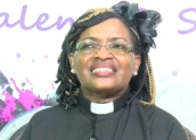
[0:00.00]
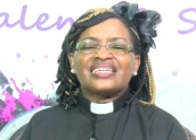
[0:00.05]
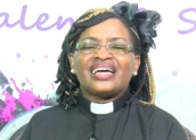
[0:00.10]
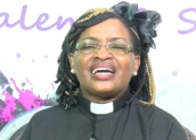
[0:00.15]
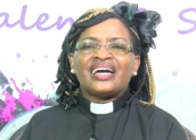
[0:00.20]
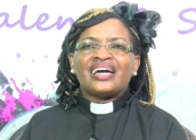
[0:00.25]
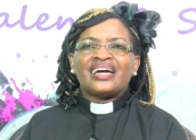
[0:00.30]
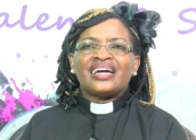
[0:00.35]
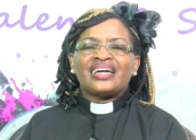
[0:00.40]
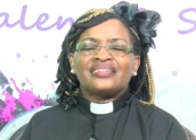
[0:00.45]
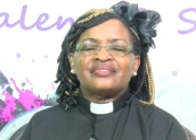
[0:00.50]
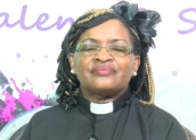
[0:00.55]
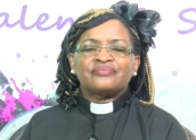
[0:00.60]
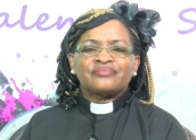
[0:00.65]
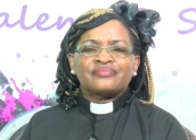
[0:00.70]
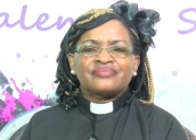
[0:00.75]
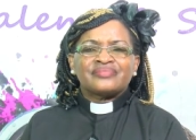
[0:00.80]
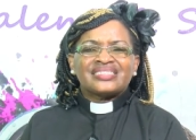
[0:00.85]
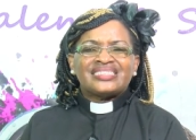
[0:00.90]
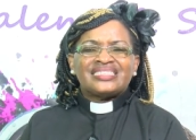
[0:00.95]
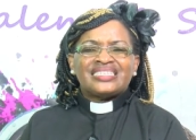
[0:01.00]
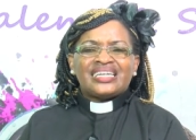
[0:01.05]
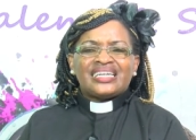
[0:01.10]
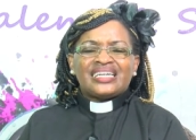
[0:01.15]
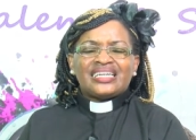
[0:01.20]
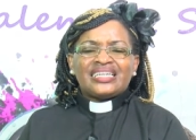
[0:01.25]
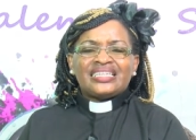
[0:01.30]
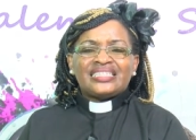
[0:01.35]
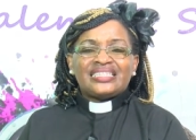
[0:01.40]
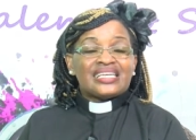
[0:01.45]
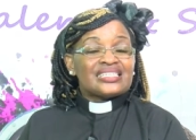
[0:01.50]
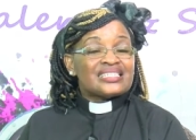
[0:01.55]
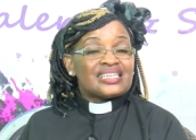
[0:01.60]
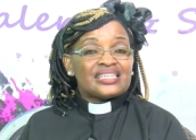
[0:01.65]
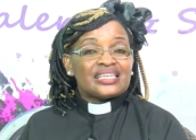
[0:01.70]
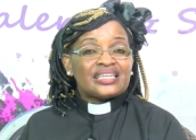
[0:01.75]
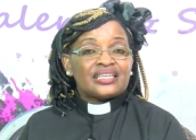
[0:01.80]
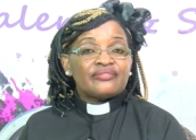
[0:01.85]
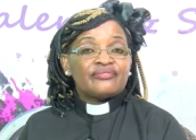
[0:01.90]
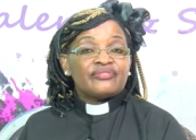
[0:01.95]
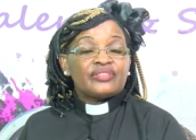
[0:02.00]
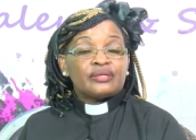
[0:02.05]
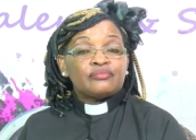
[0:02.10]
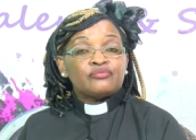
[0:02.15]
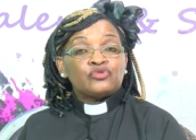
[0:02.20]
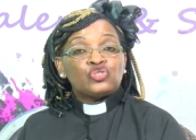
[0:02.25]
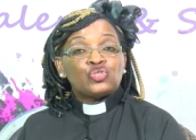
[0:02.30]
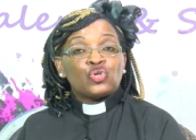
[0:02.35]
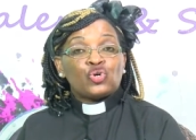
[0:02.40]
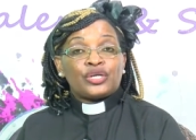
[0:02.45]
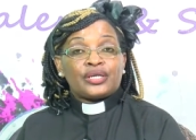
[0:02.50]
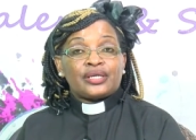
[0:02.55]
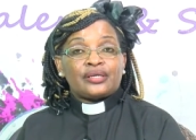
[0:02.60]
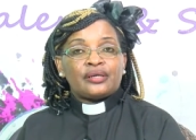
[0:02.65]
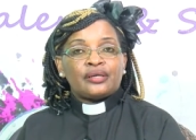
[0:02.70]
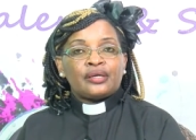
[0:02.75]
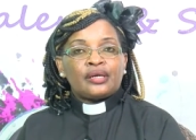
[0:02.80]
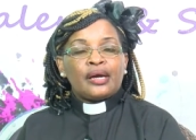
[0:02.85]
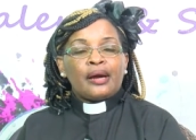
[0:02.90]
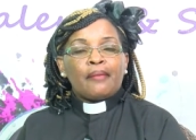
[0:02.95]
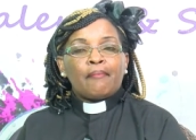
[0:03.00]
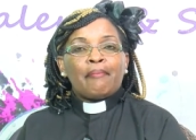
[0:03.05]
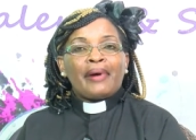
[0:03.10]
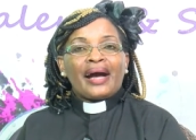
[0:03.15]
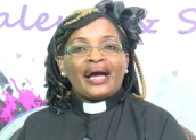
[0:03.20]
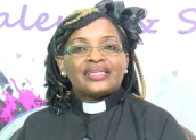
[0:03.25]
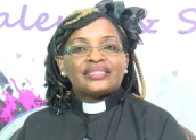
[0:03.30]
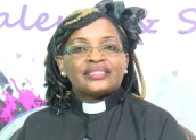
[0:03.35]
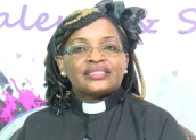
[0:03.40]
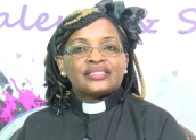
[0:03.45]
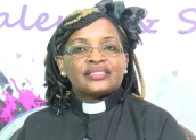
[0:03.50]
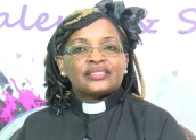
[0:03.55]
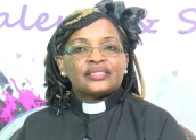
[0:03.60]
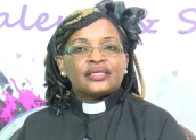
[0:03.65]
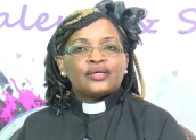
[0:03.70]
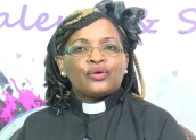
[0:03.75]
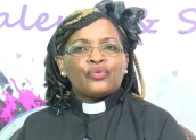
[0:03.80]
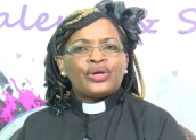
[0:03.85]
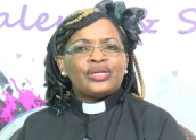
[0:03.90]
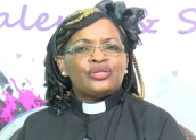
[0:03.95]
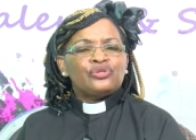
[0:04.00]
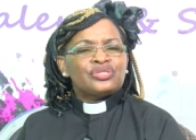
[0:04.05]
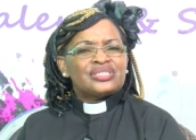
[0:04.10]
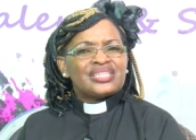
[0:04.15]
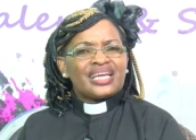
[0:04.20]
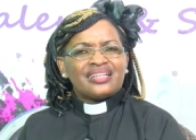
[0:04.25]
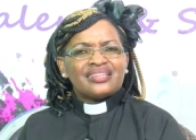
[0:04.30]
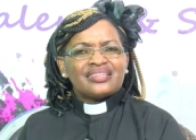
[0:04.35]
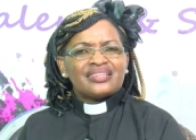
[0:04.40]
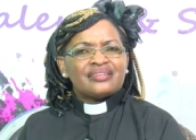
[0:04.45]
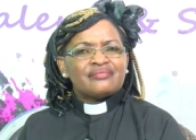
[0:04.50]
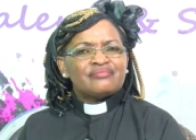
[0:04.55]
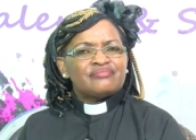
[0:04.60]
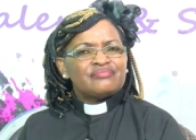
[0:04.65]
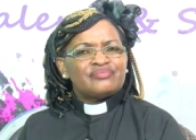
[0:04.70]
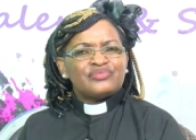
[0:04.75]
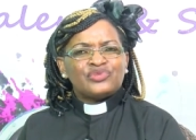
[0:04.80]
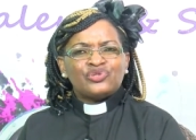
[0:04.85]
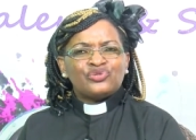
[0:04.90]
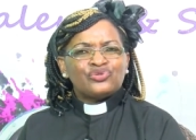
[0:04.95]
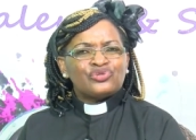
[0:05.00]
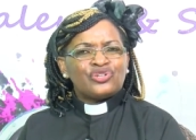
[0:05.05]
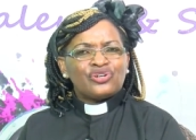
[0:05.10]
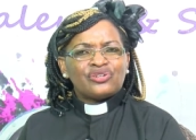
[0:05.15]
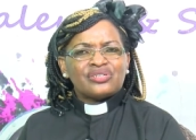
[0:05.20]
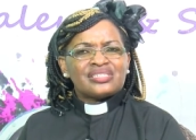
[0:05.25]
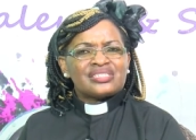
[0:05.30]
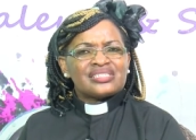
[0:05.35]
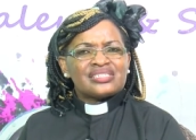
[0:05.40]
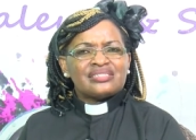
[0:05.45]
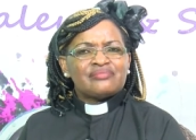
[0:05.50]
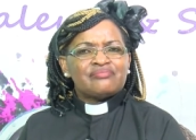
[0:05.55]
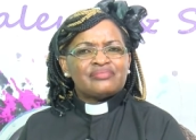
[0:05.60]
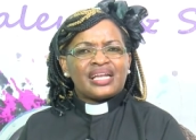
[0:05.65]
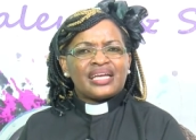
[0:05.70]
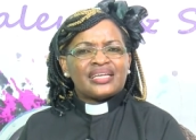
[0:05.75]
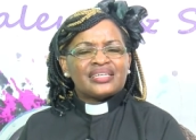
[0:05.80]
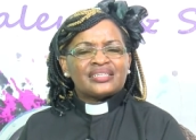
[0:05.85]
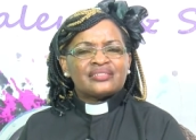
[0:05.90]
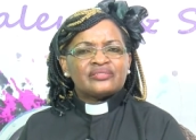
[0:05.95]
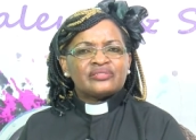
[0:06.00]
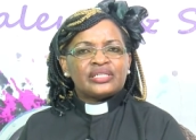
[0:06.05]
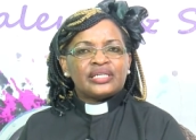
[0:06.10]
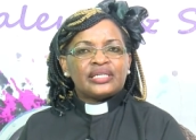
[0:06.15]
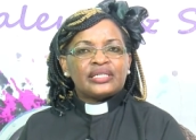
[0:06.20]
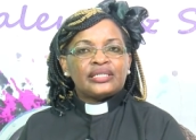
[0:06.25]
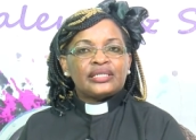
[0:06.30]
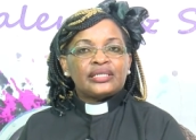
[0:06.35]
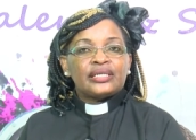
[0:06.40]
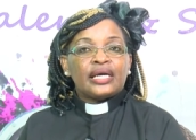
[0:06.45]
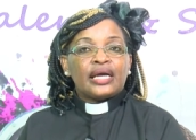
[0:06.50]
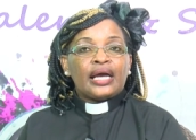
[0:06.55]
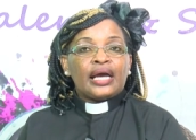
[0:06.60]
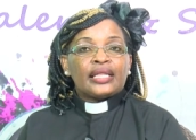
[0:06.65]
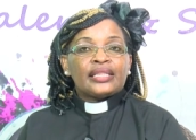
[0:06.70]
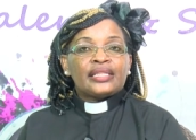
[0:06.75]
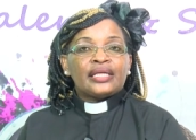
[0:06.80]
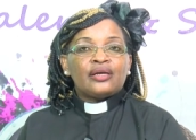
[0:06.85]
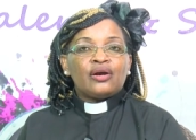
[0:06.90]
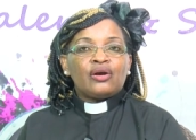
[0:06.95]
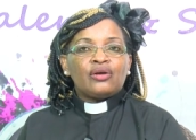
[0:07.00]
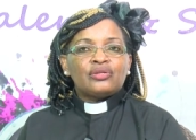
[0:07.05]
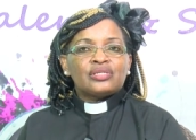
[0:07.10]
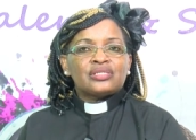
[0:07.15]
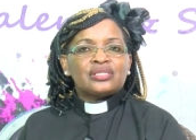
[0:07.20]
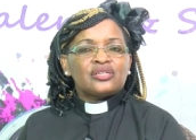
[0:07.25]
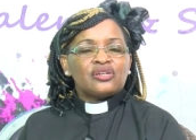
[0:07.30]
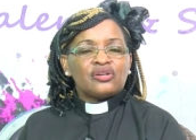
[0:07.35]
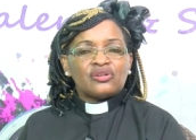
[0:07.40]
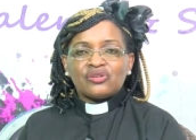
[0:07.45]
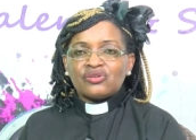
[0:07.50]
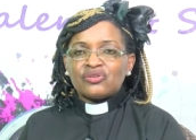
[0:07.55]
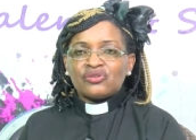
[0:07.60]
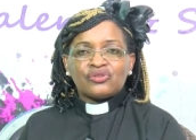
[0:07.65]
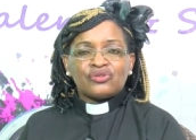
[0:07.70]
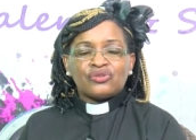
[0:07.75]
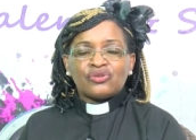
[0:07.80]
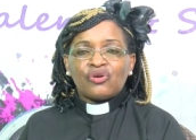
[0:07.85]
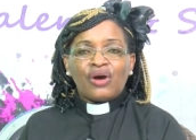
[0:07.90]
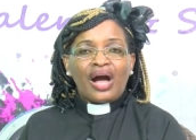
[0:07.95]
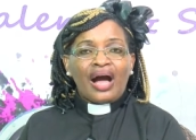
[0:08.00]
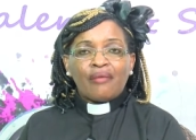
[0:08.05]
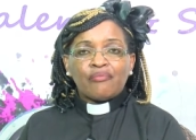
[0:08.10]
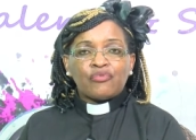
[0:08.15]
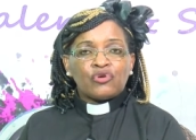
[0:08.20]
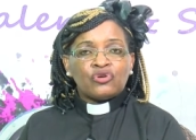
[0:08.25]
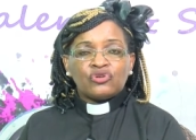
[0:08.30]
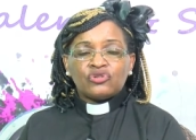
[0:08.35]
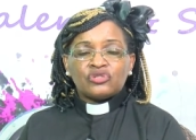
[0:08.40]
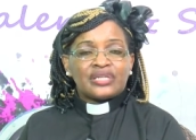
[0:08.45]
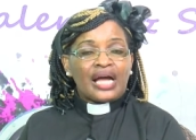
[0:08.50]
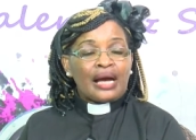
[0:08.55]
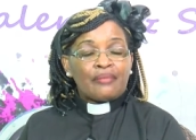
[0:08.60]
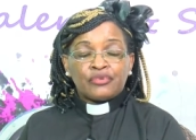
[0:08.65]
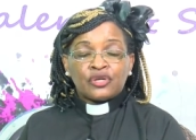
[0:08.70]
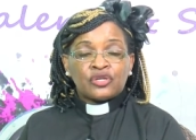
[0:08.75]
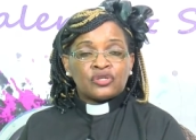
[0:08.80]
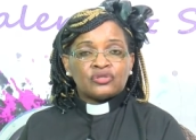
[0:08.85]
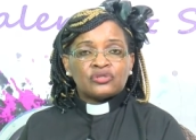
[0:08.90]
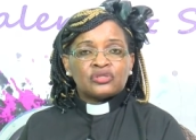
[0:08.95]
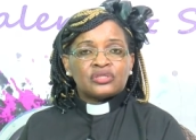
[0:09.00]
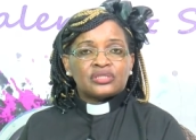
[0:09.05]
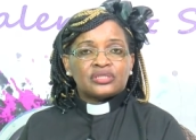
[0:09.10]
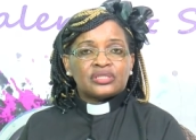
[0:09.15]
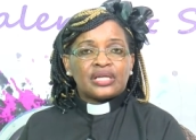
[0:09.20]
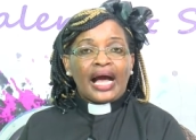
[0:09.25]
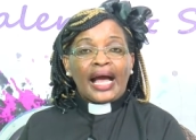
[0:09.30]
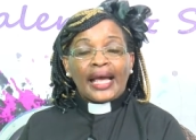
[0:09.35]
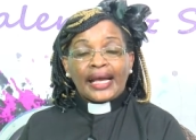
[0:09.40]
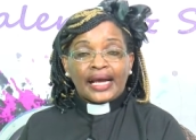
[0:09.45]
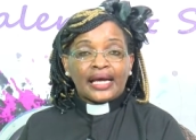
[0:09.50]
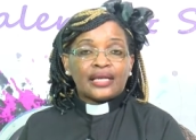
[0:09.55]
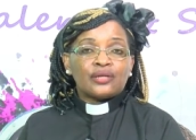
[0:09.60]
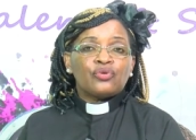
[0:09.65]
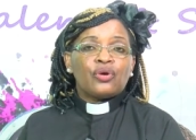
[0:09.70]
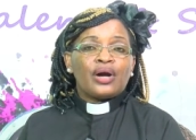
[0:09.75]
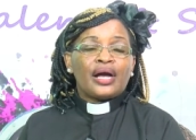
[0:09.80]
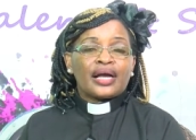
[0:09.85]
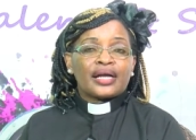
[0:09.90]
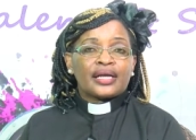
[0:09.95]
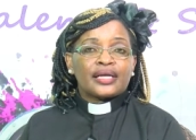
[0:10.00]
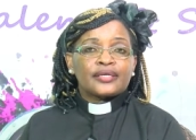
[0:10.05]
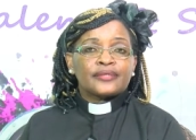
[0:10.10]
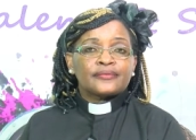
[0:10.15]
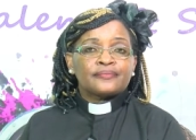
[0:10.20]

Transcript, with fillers: uh, it doesn't give them joy. But when you tell them, you don't seem like really, they always say, no, no, no, no, no, I'm good, I'm good, I can work.